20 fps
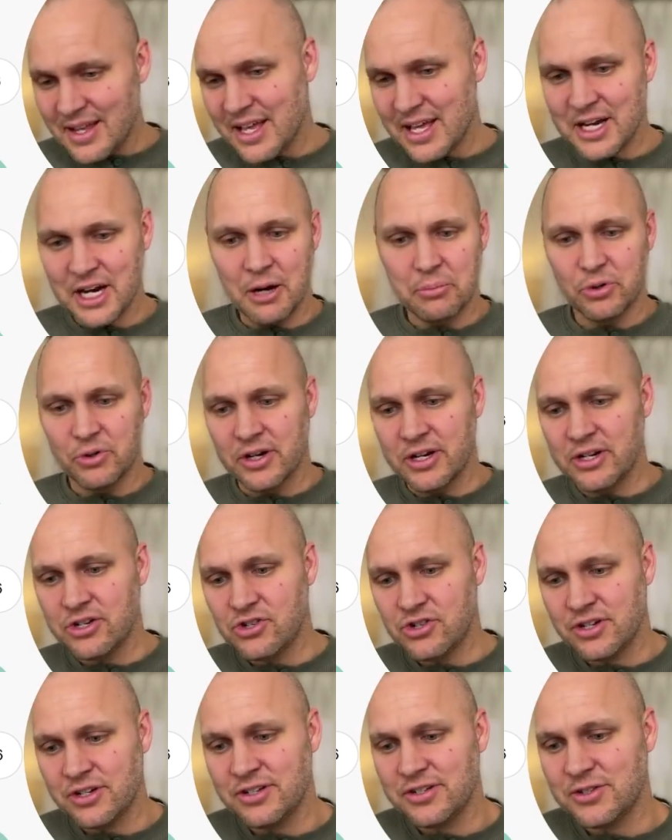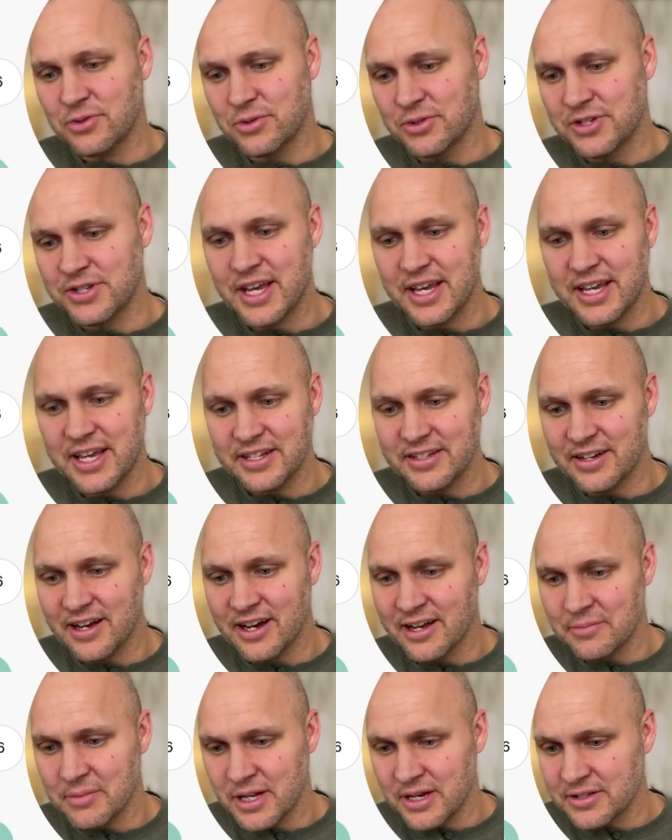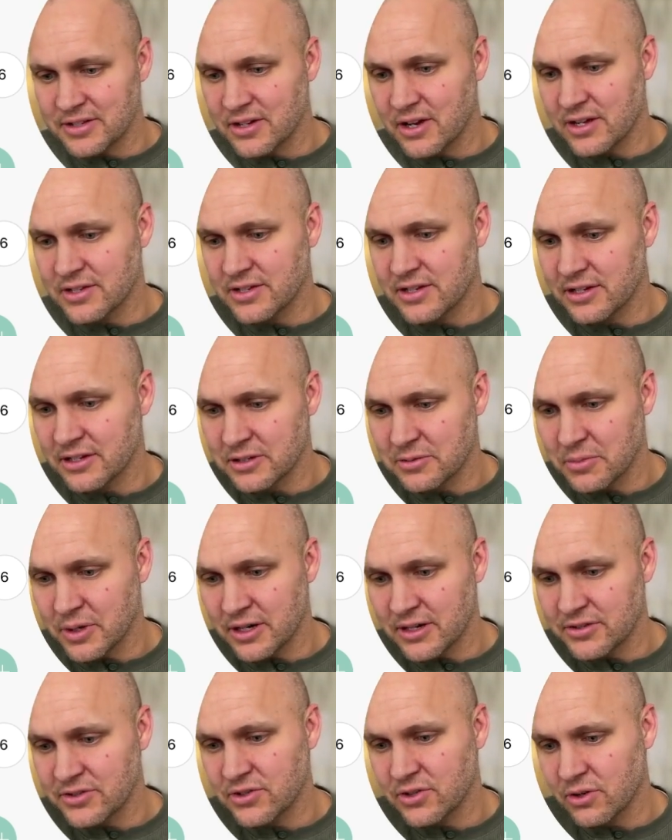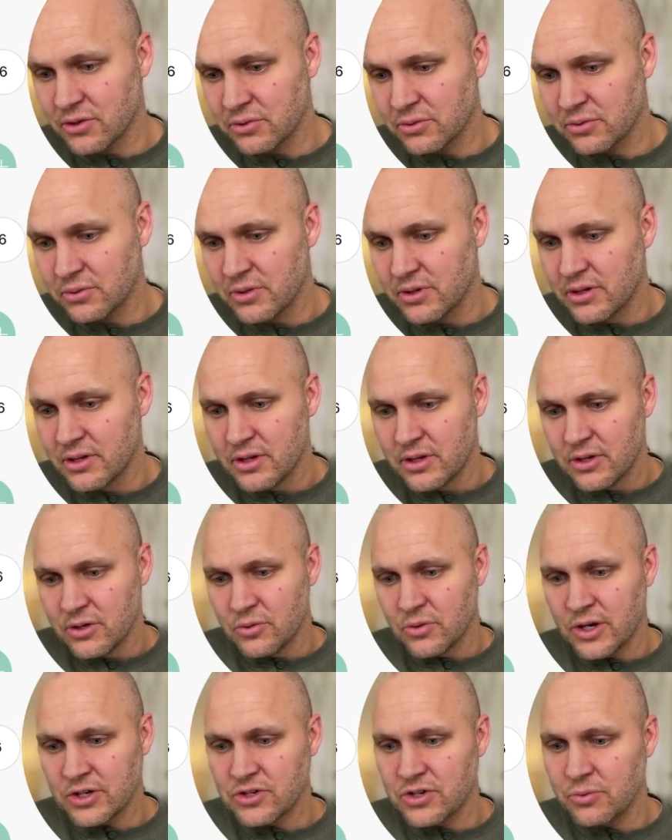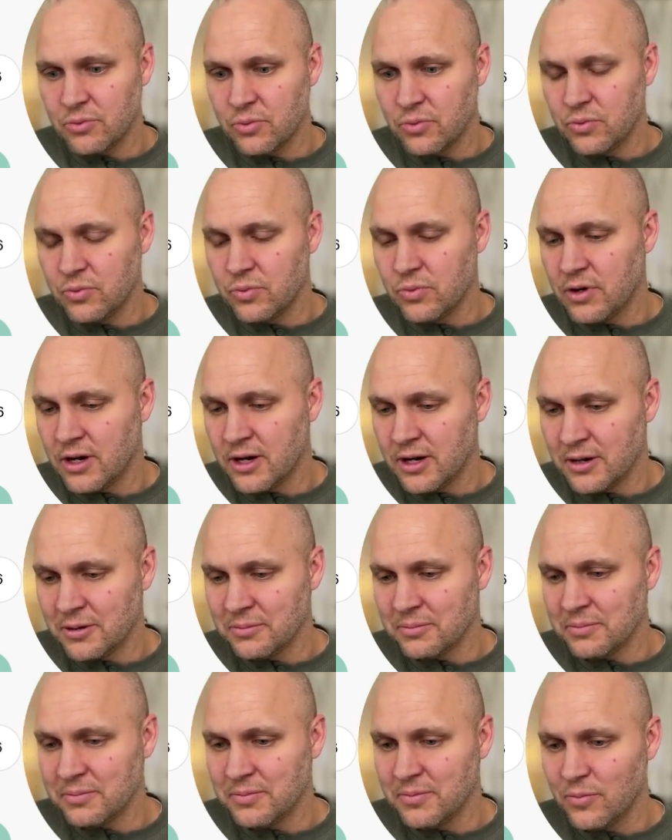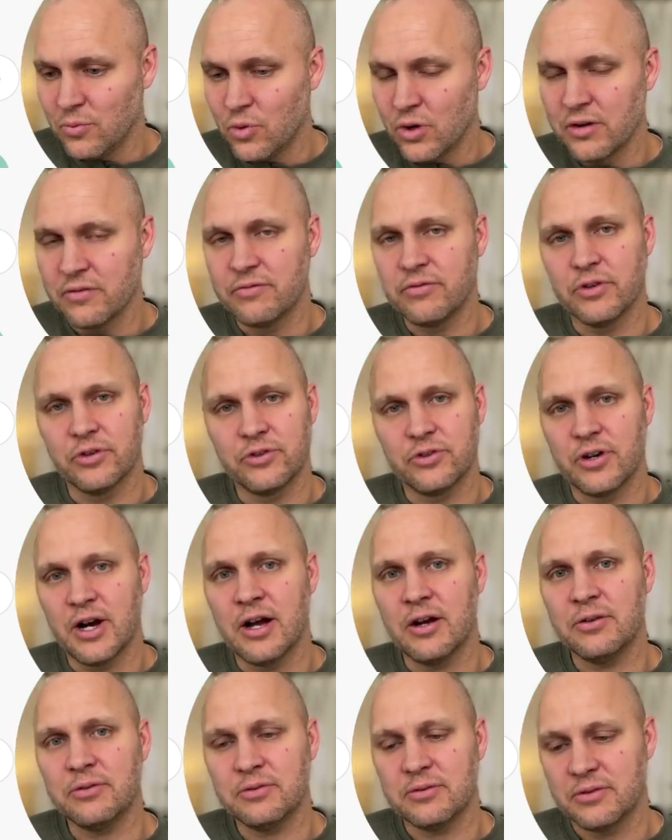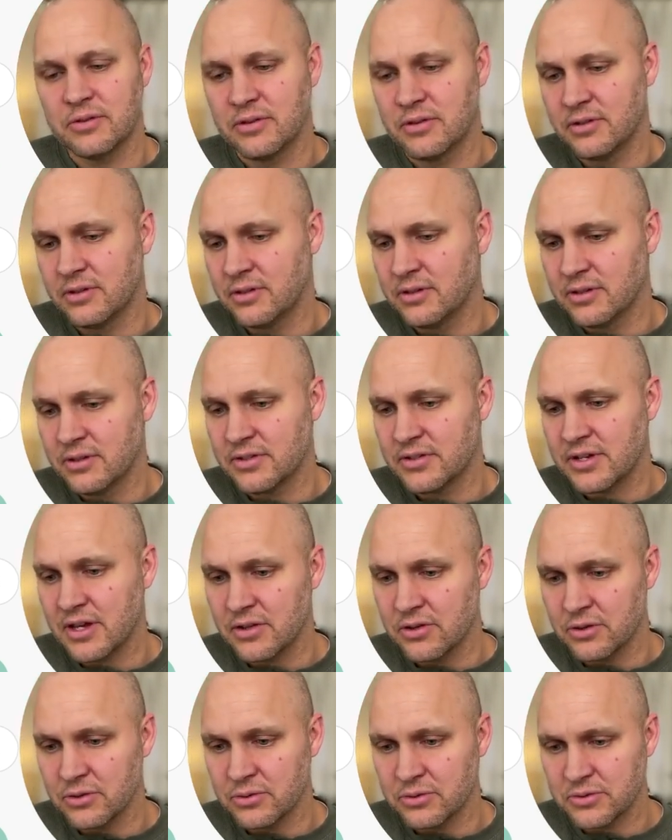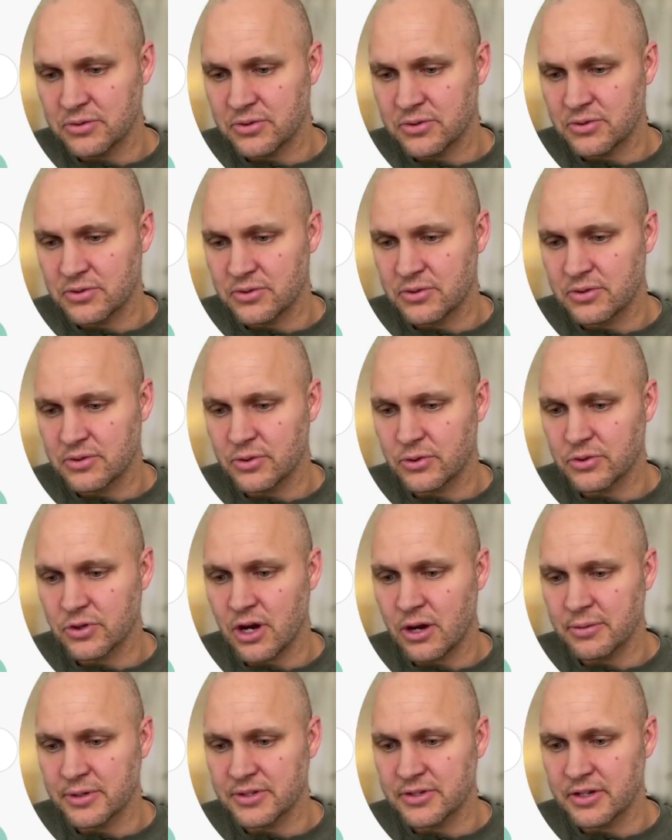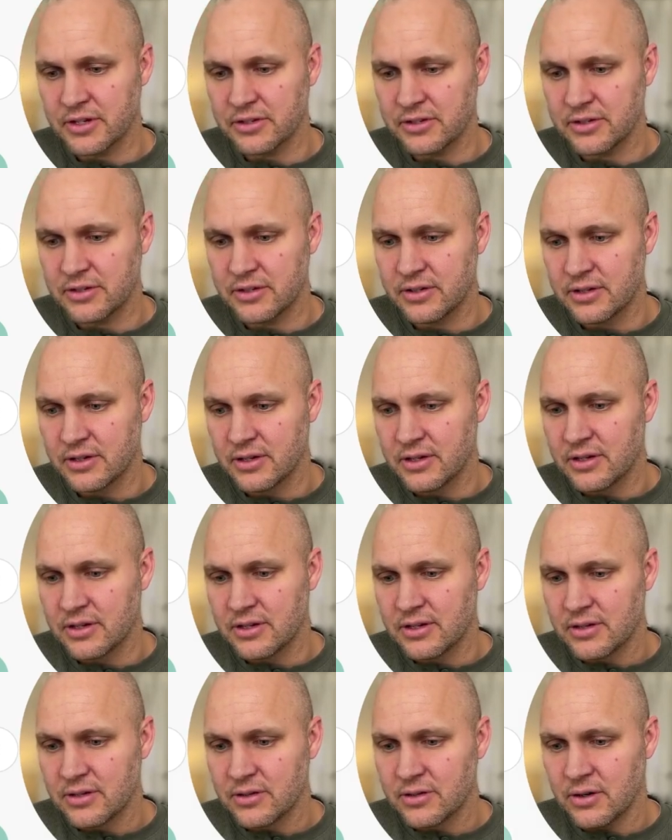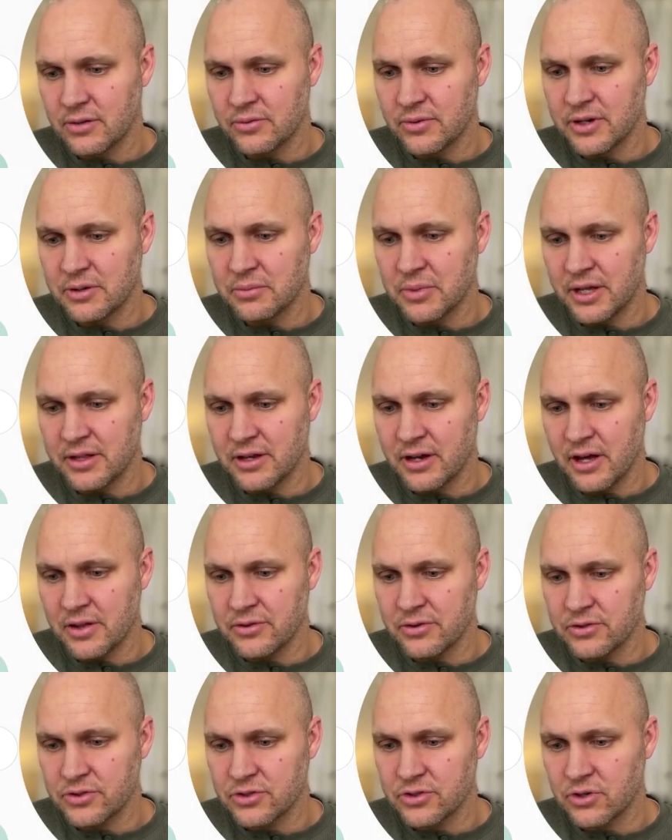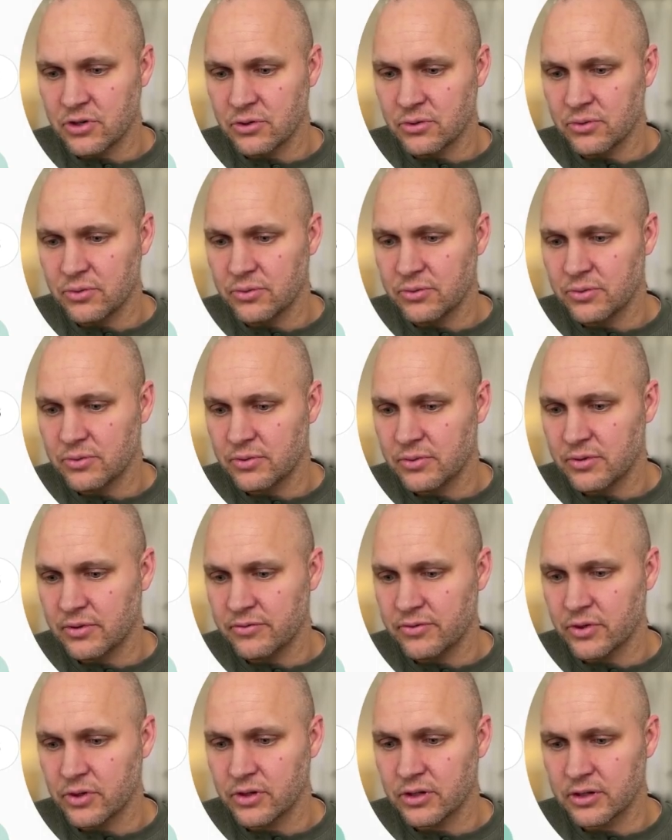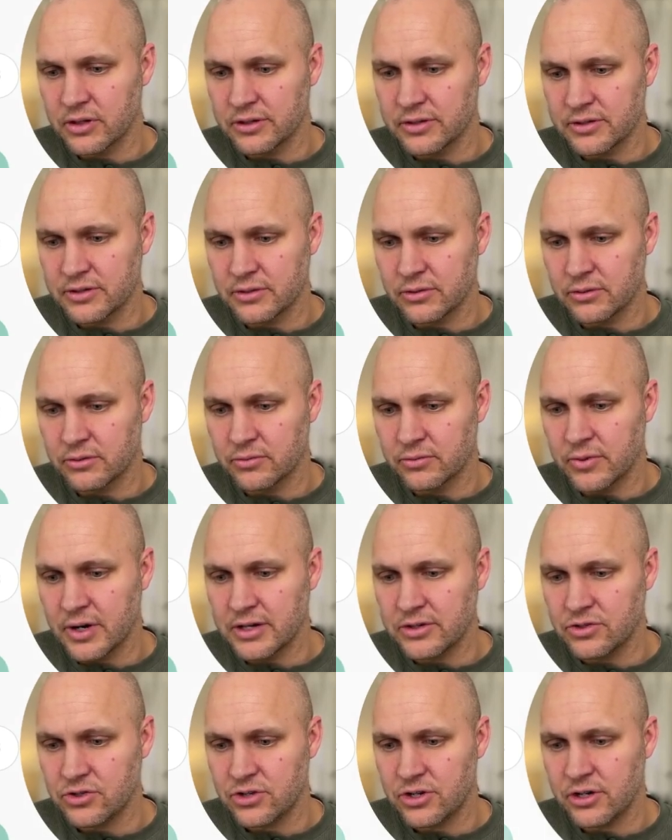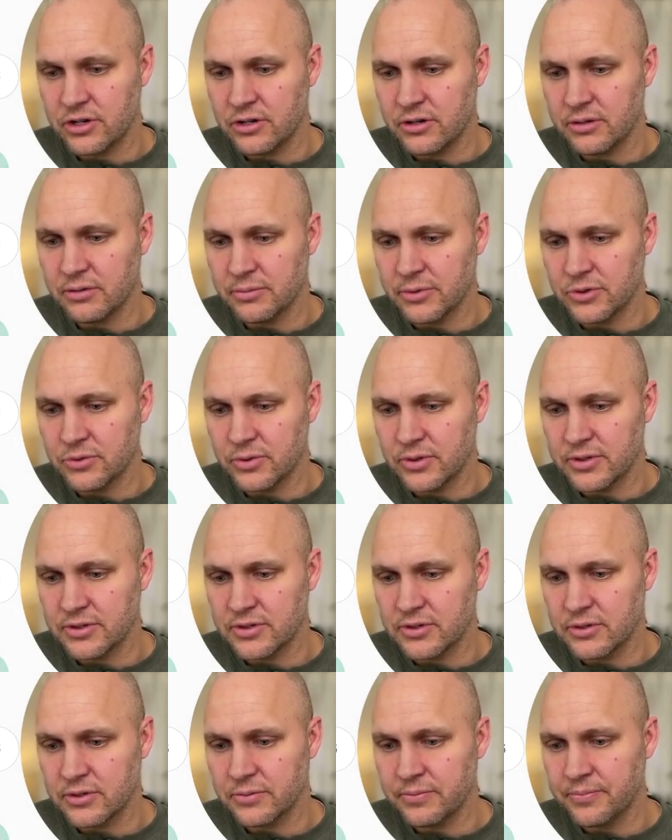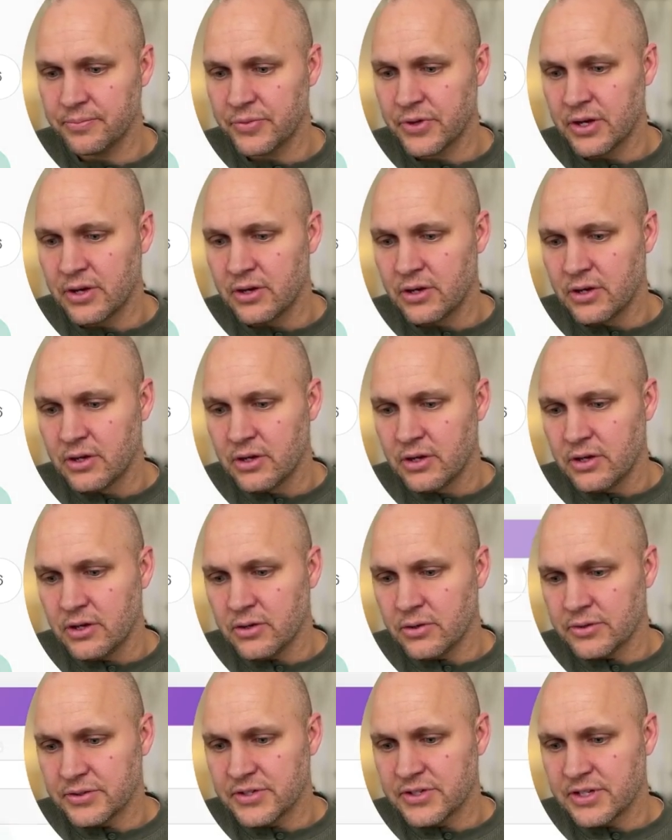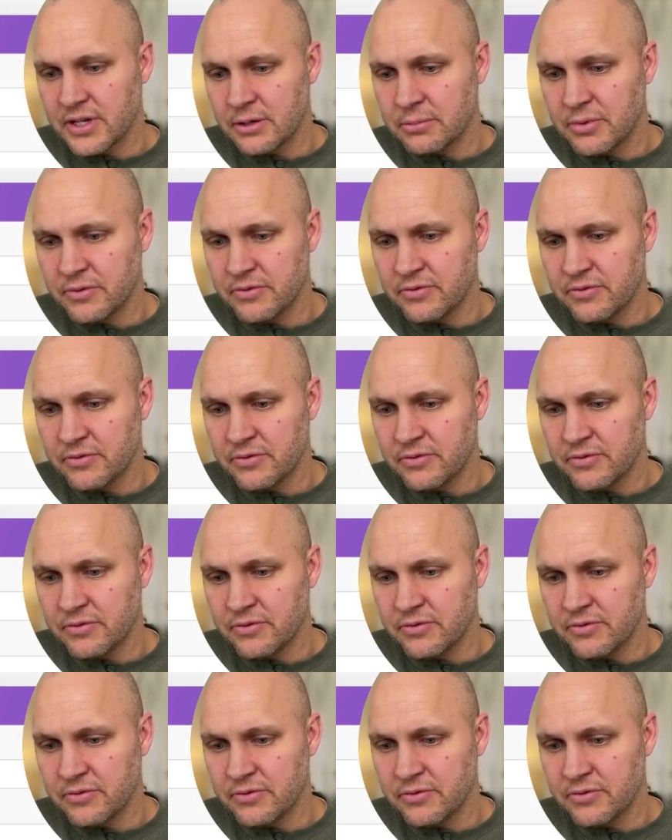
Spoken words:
an operation. So it's taking time and it's costing us money. So I actually want to filter out, say, those comments that are written by the author. So if you click on this little wrench here in between these two, you can set up a